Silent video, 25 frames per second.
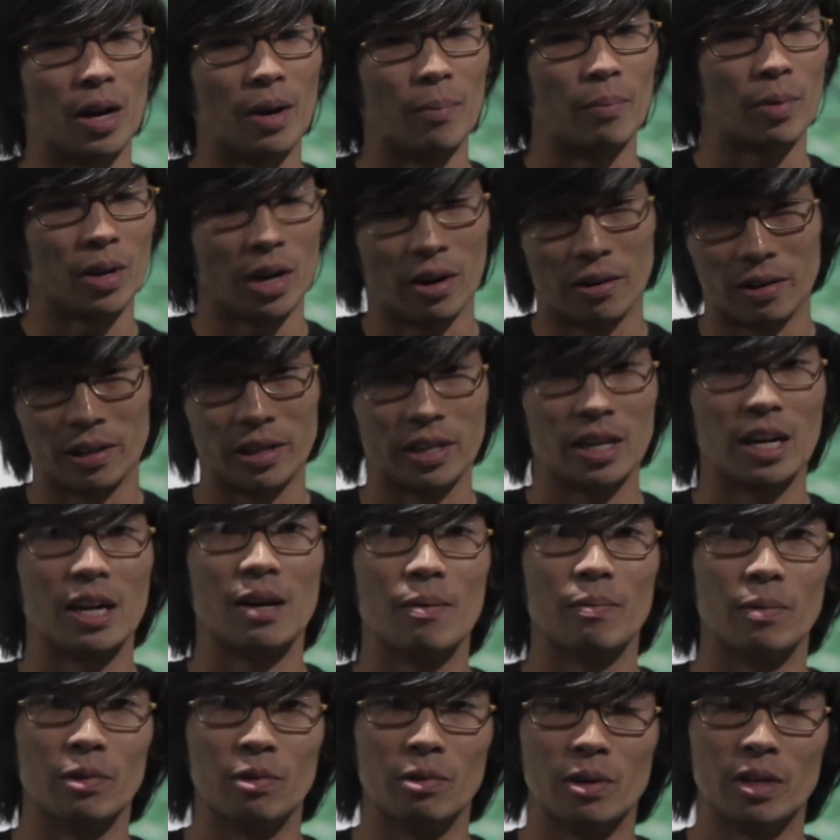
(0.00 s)
Currently,
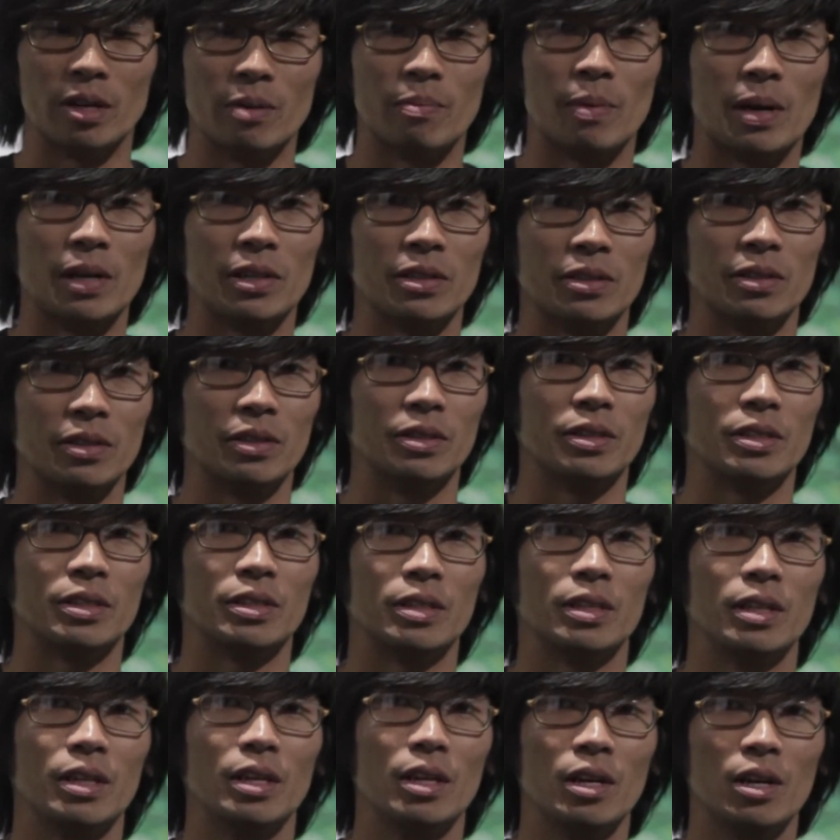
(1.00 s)
I'm doing a master's
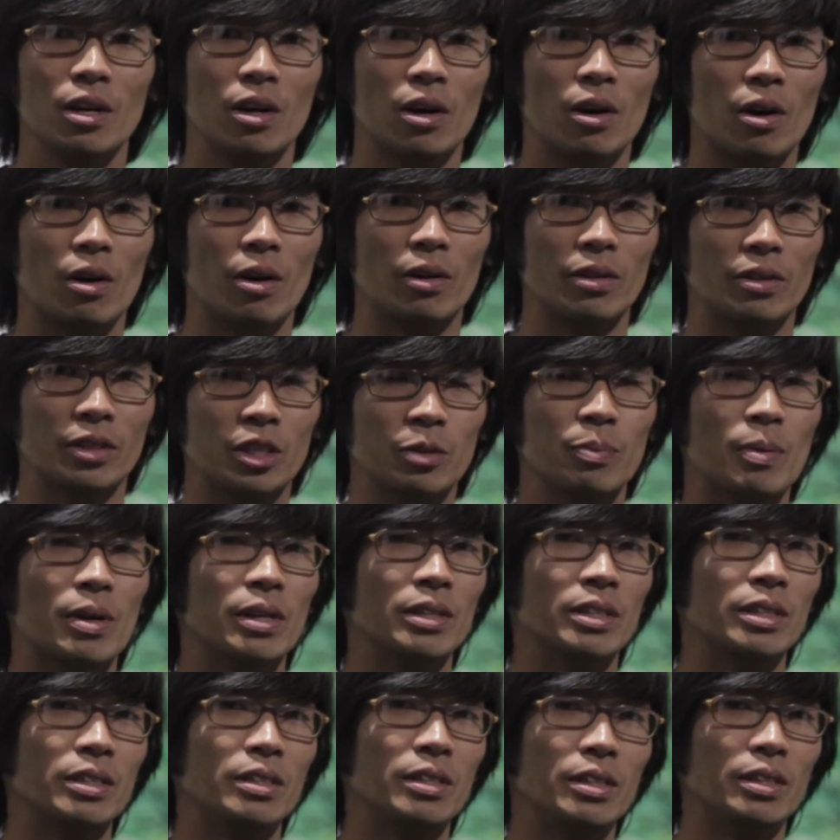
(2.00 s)
on smart
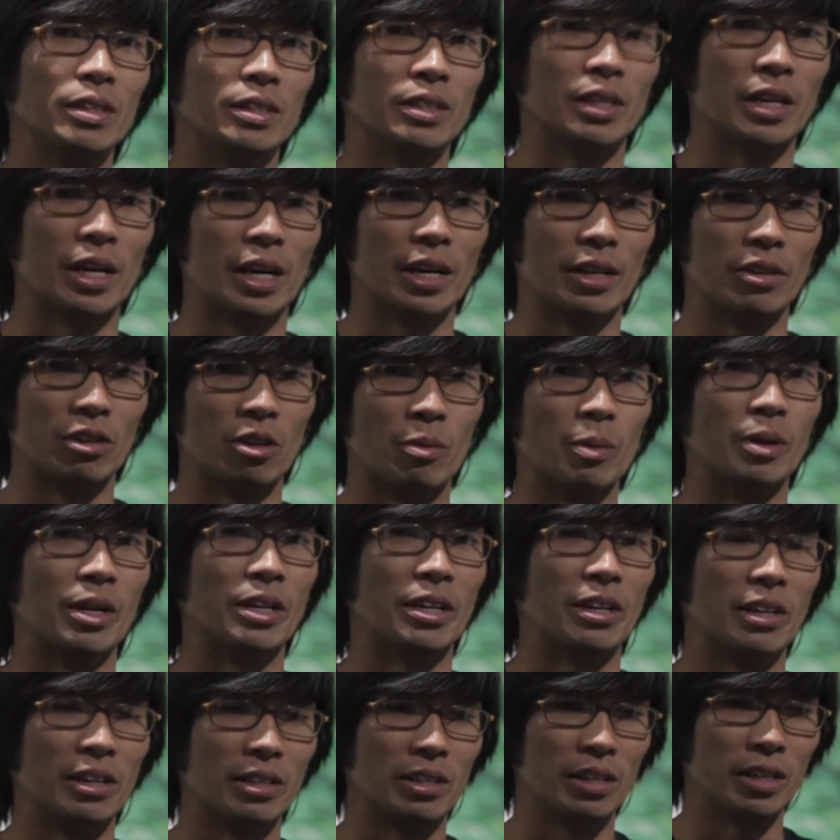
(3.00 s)
cities and urban
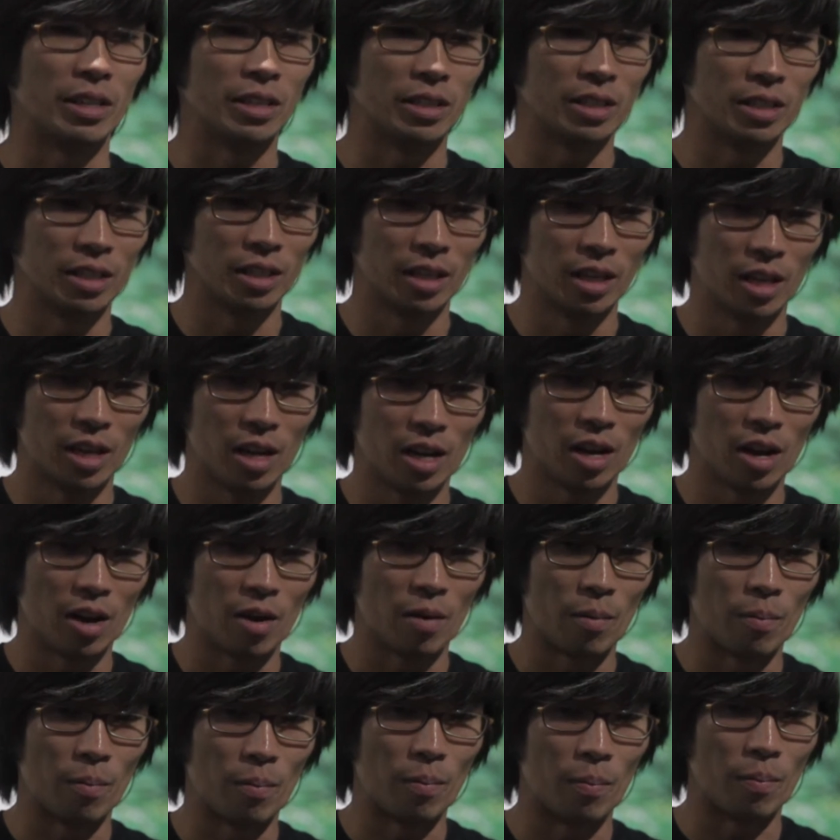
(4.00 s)
analytics.
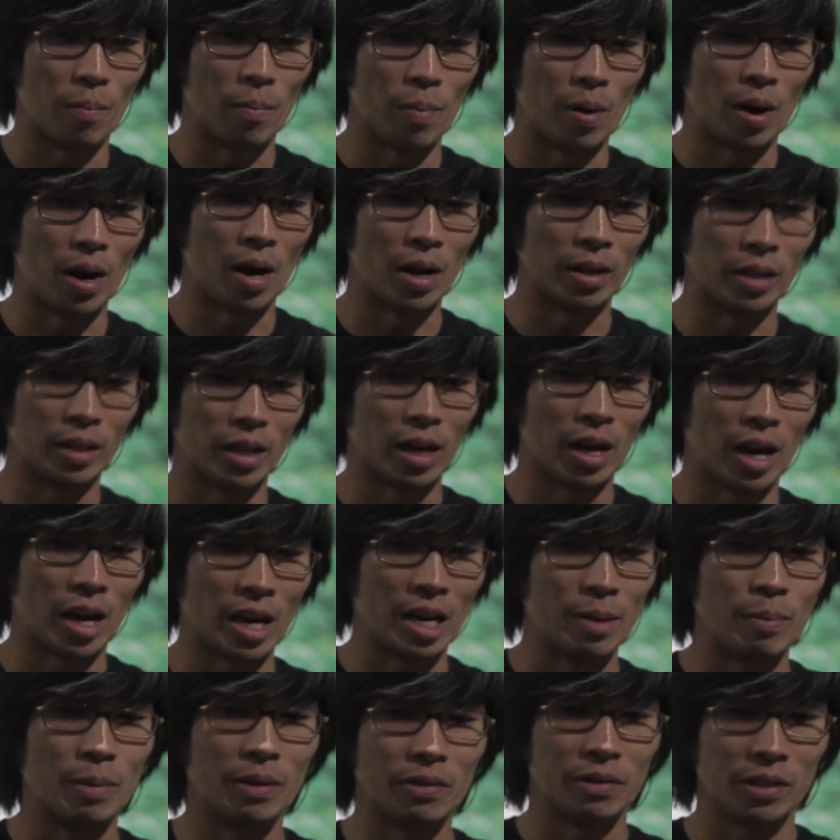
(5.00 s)
But
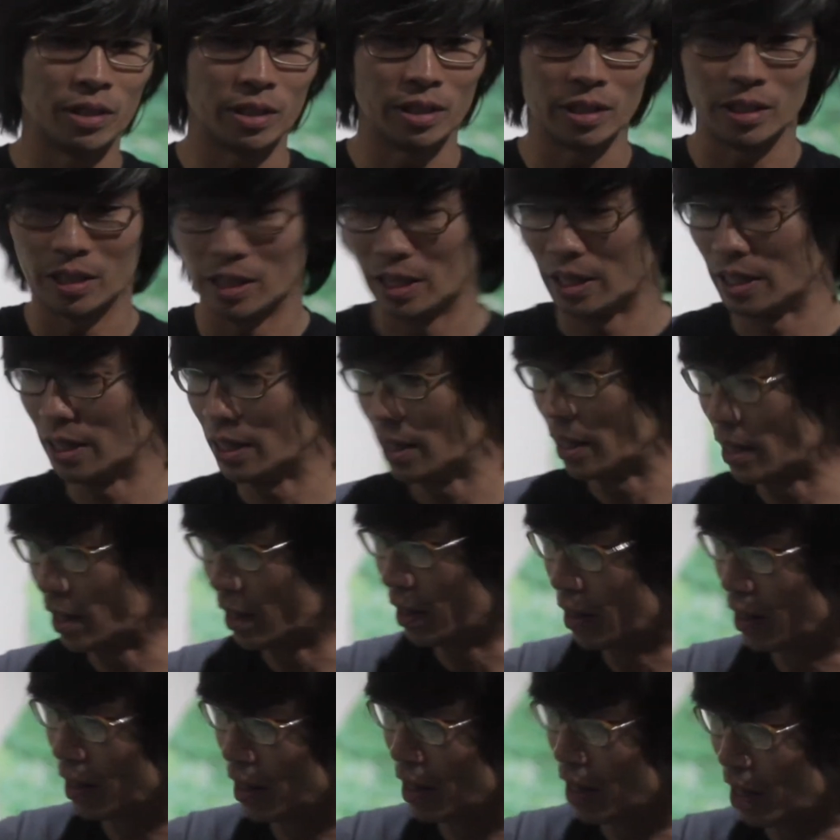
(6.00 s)
I'm interested in
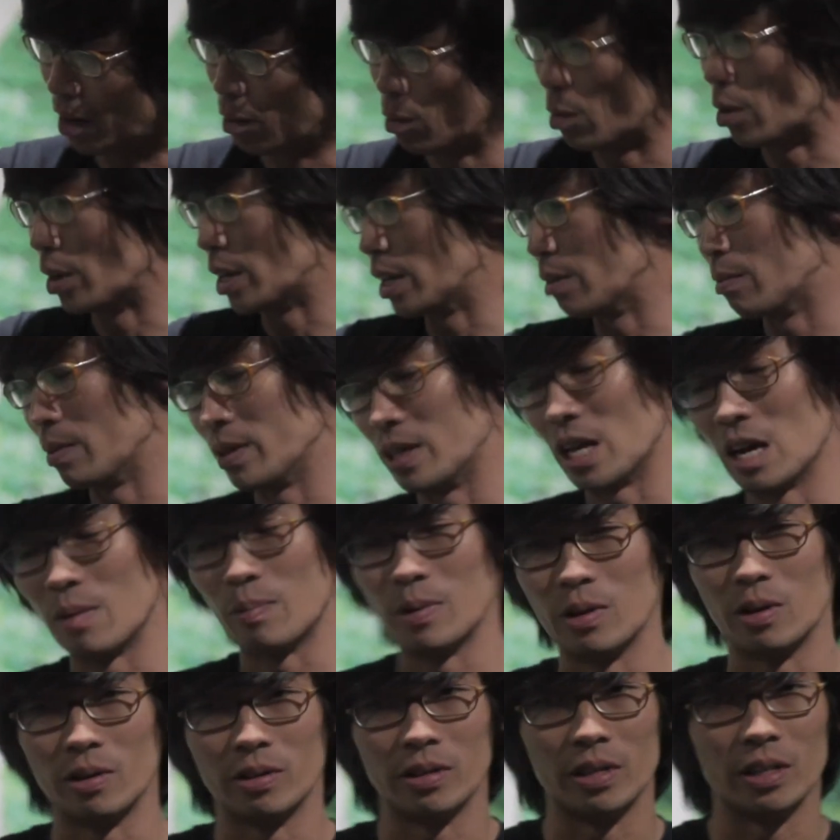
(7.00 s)
kind of working with
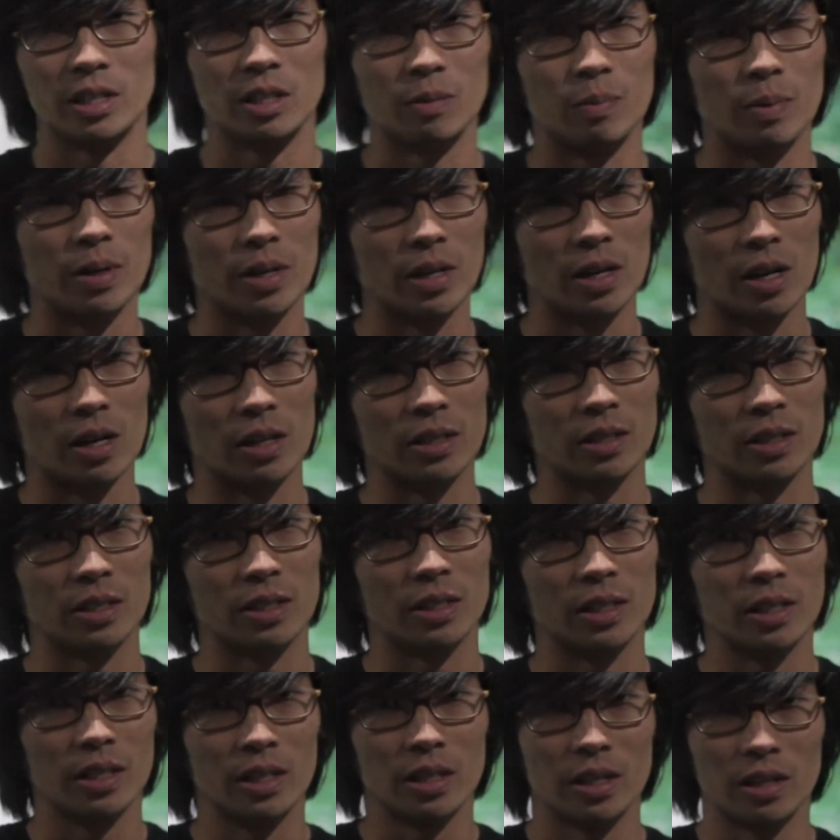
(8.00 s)
Debbie on this because
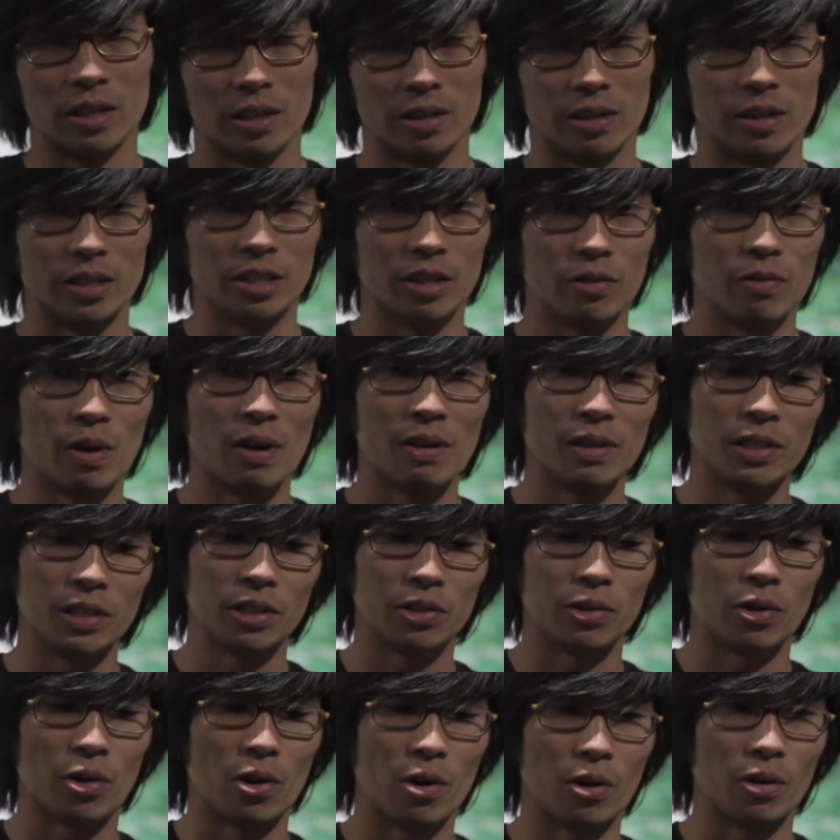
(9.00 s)
there's a very
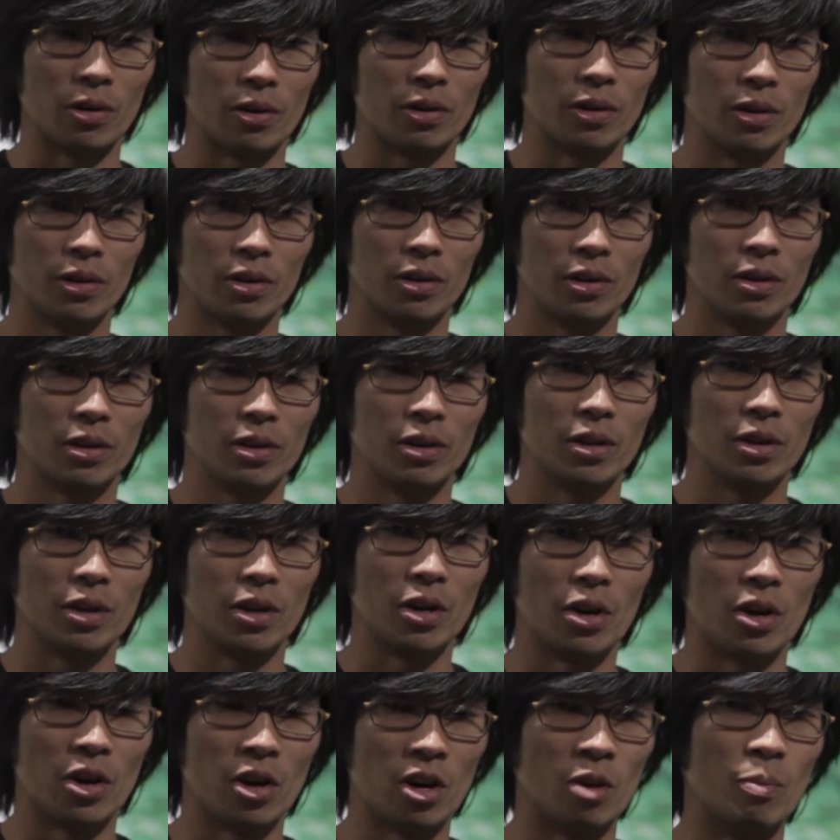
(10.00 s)
strong
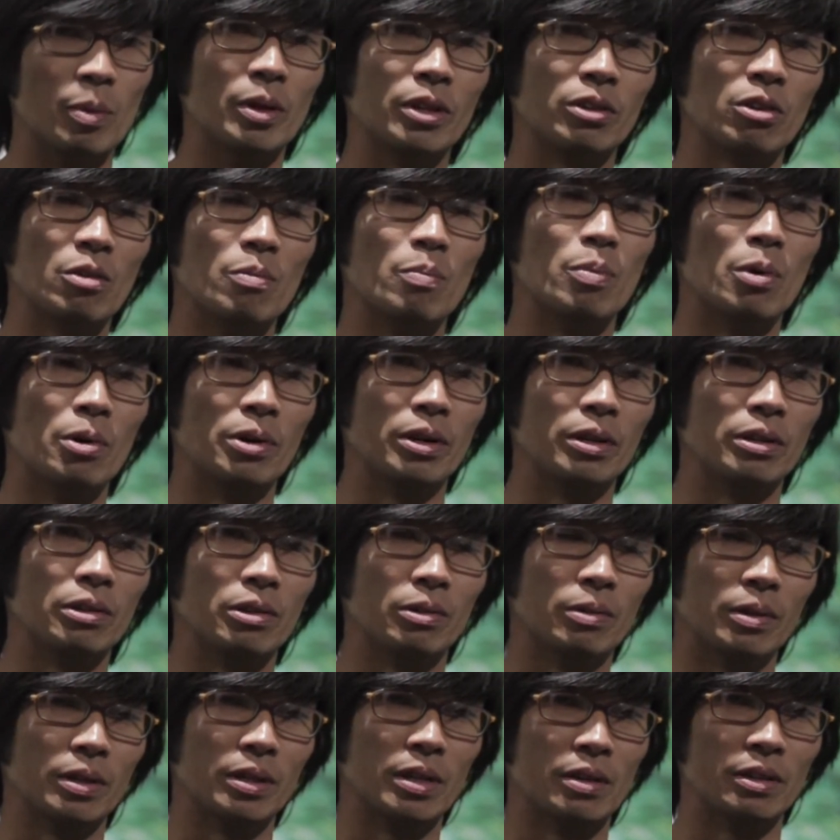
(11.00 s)
urban component to
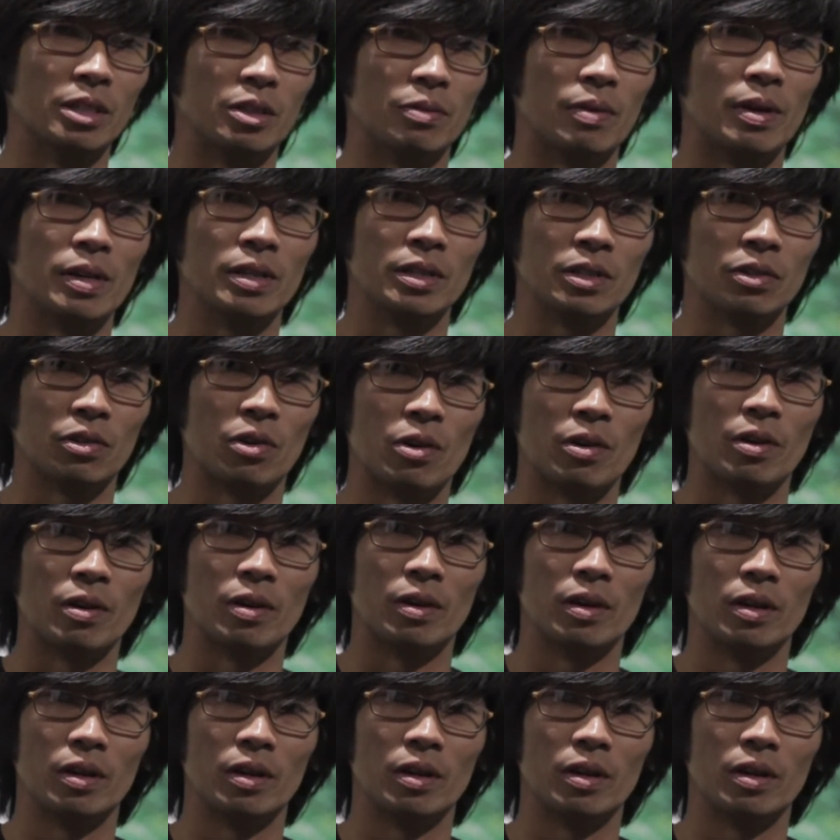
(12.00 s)
it. There's very strong